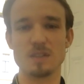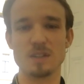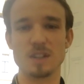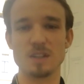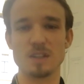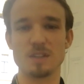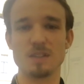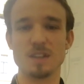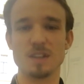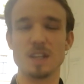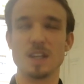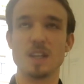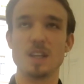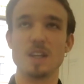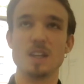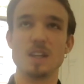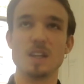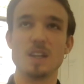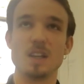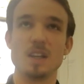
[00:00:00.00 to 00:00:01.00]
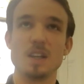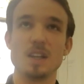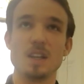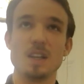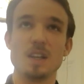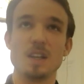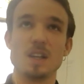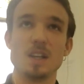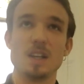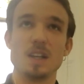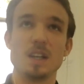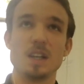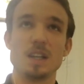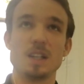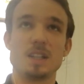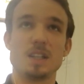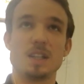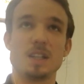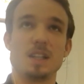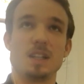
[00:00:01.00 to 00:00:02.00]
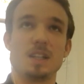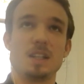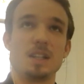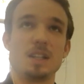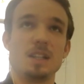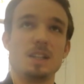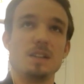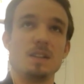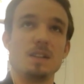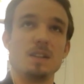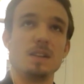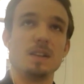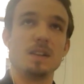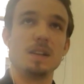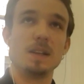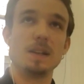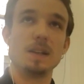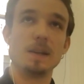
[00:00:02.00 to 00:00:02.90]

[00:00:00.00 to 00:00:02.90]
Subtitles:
And I think in